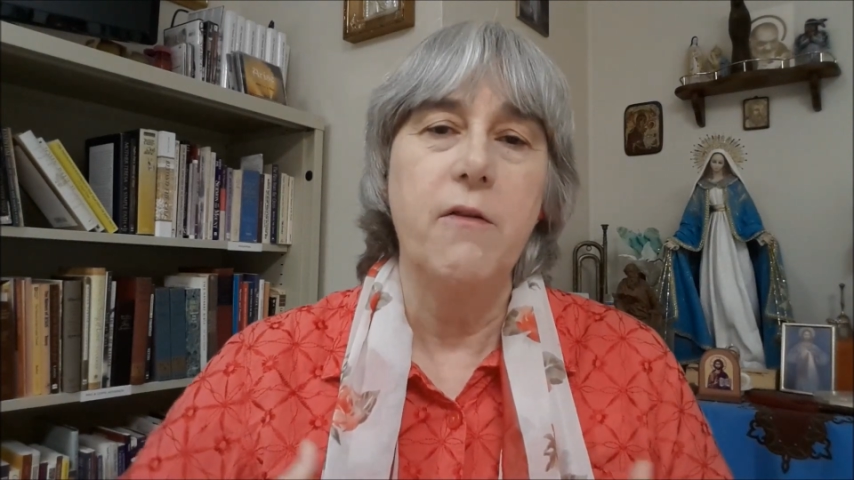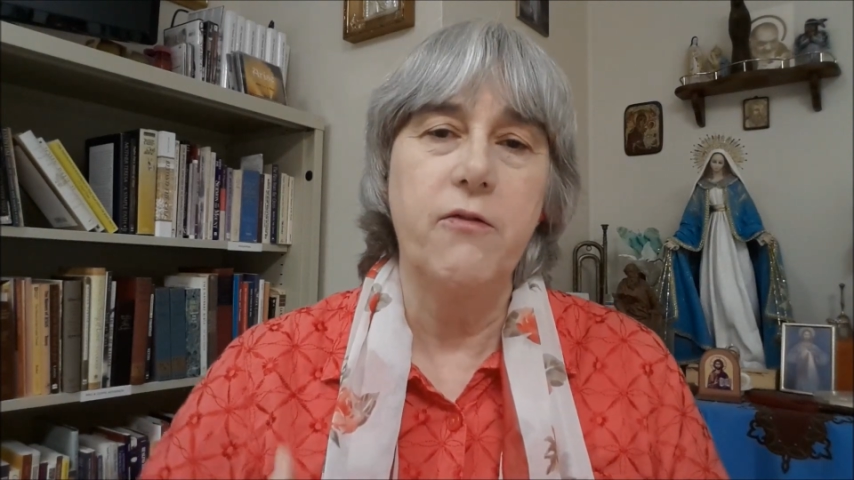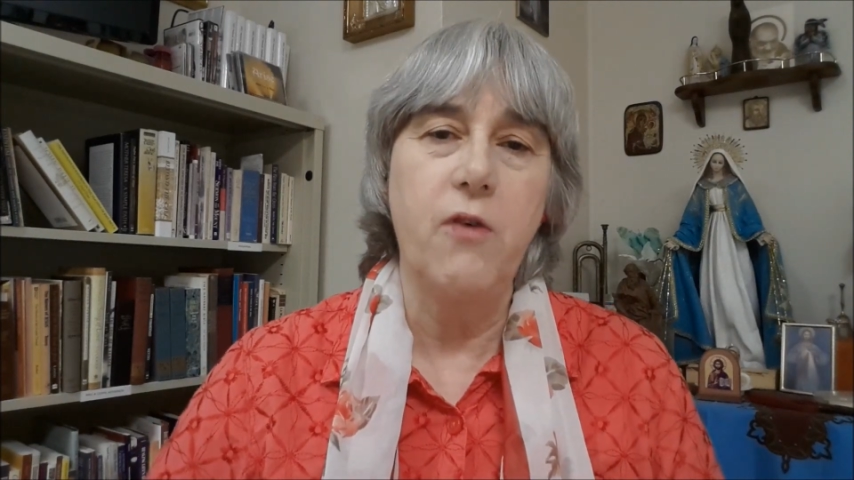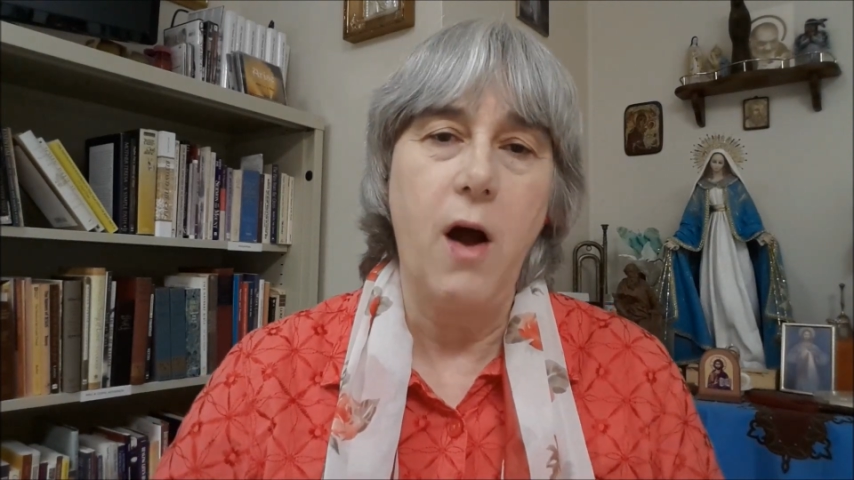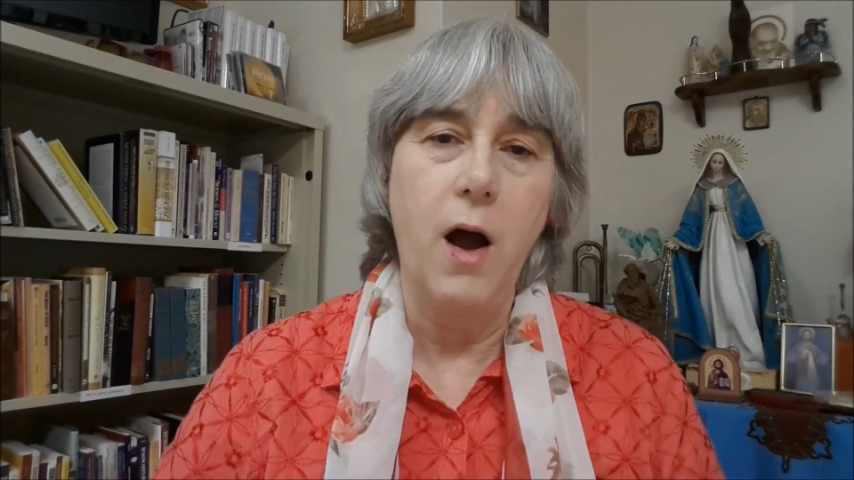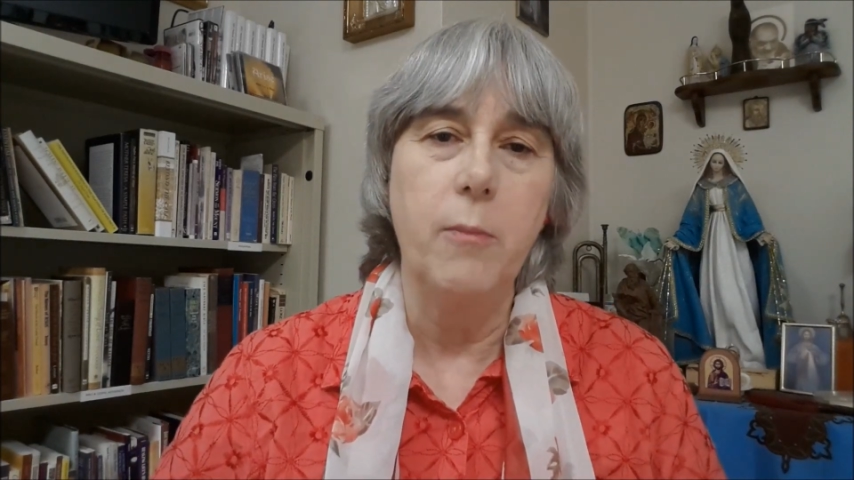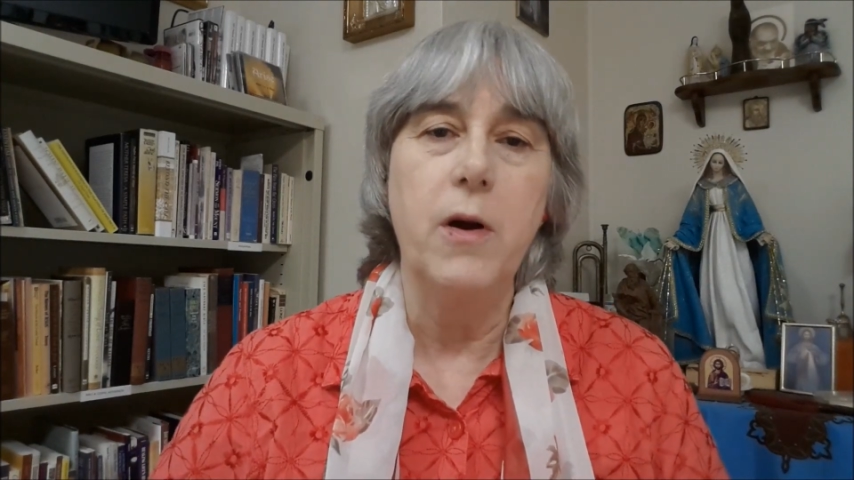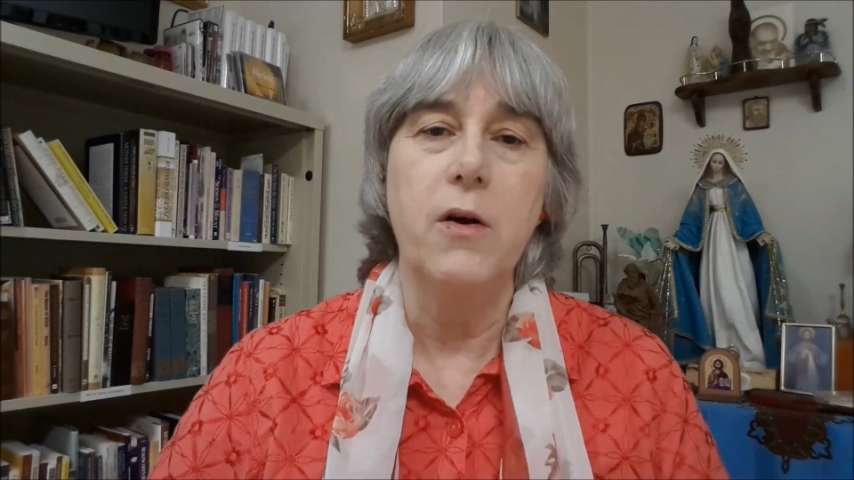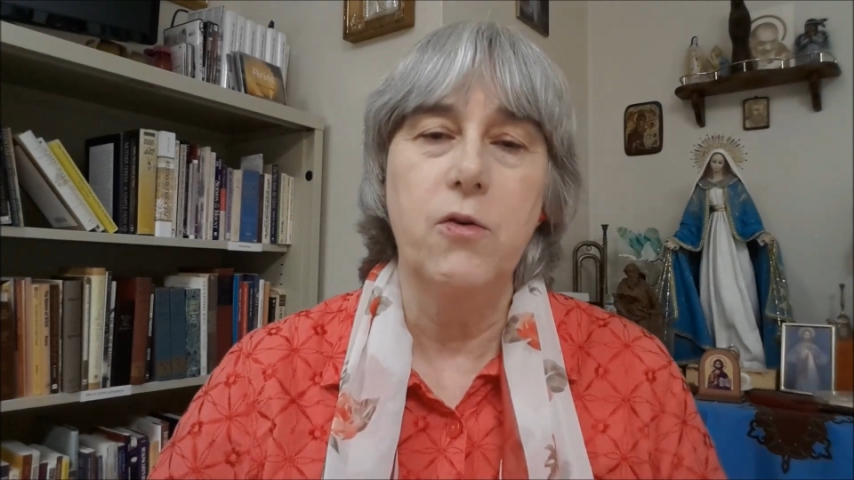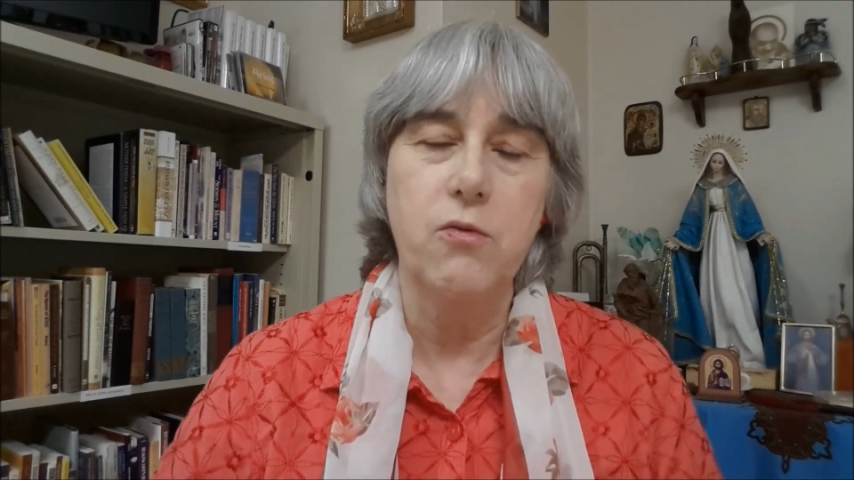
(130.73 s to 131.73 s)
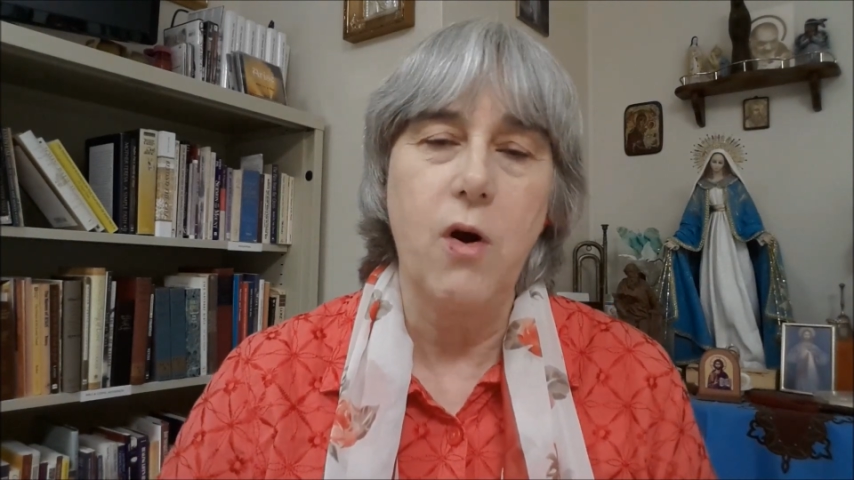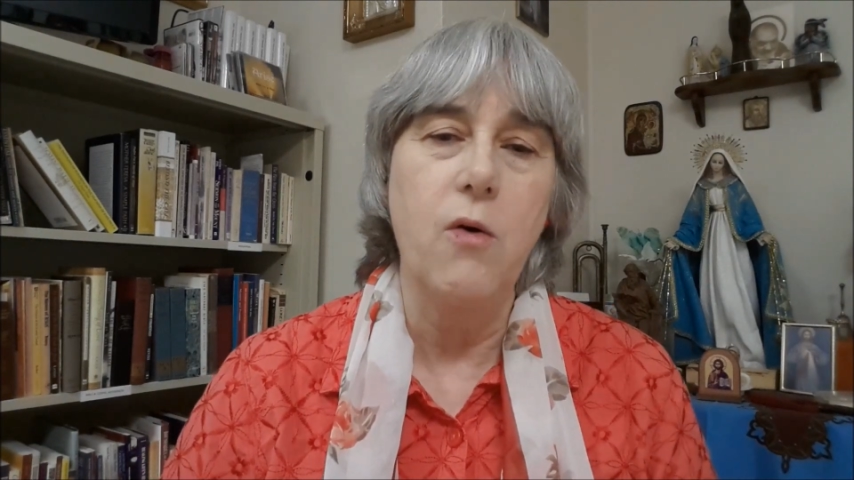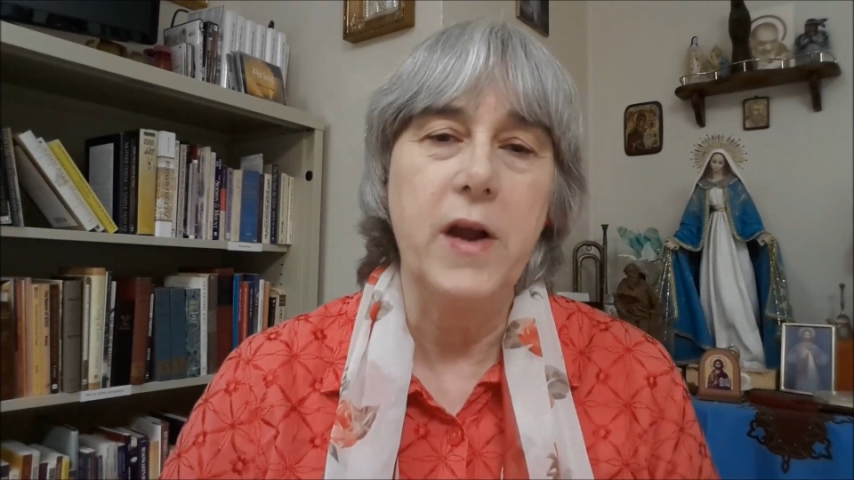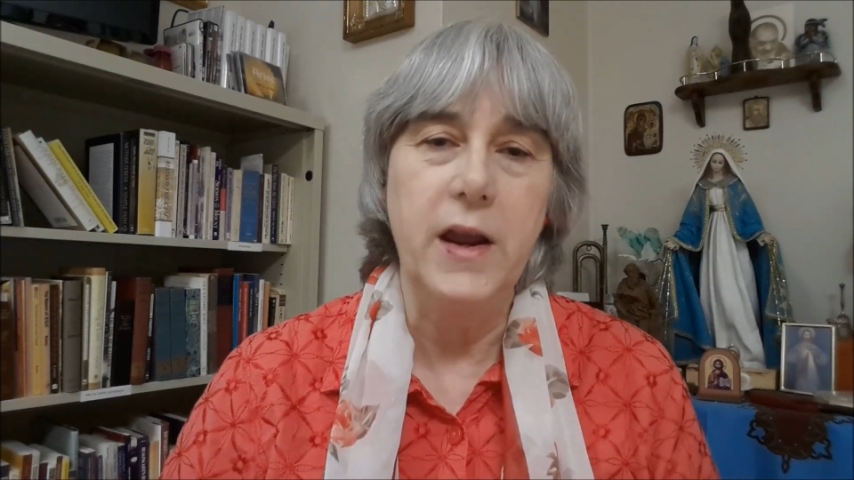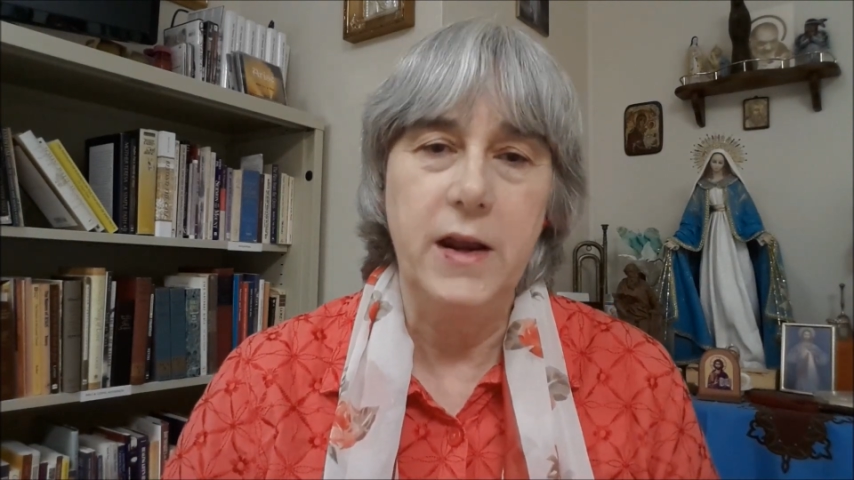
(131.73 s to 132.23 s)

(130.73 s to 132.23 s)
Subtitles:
from growing